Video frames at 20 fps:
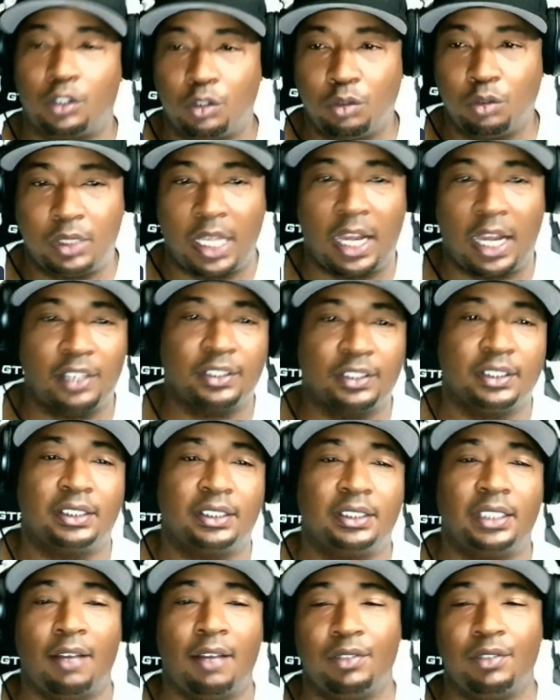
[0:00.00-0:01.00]

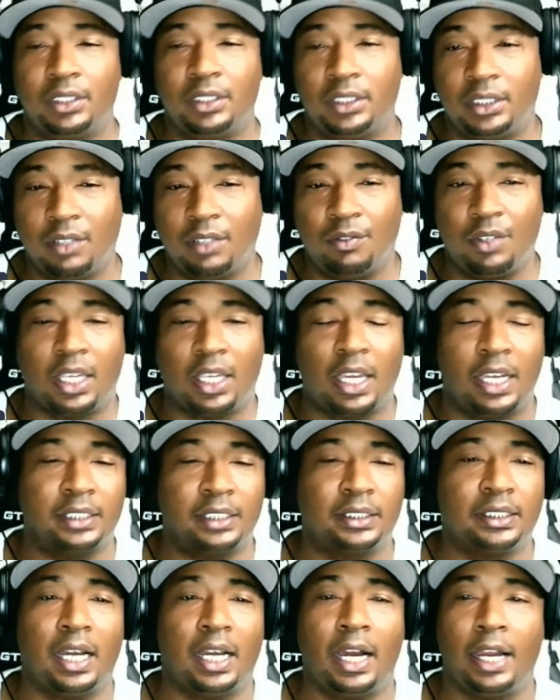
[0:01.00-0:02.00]
2007 Civic
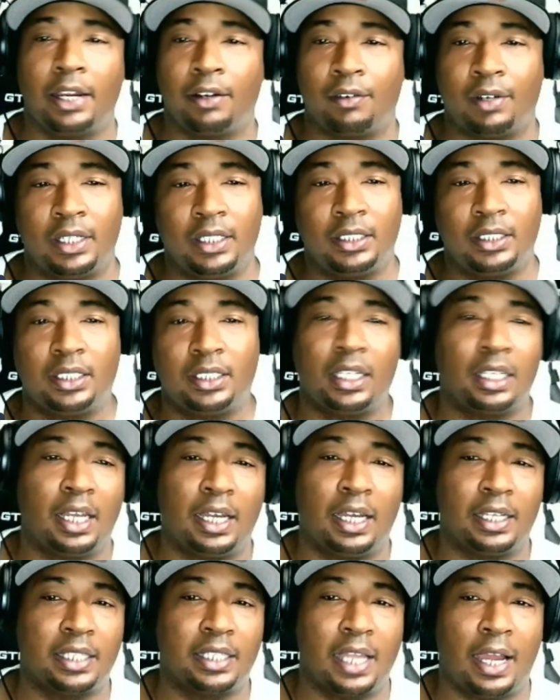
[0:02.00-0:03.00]
Si or anything
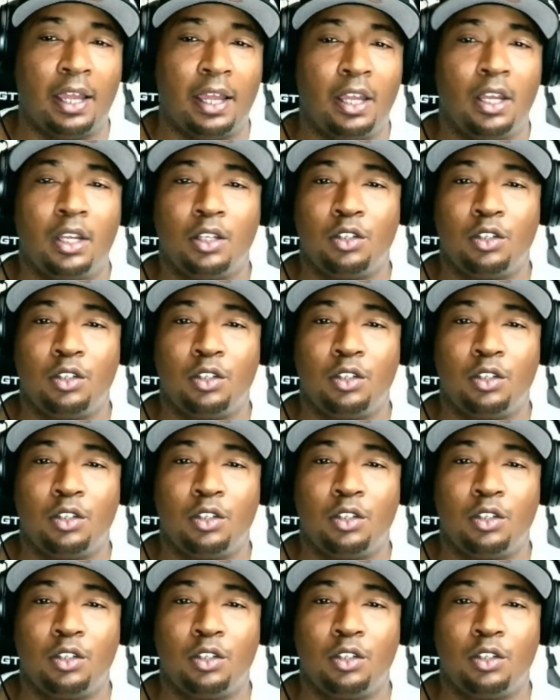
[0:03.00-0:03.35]
like that.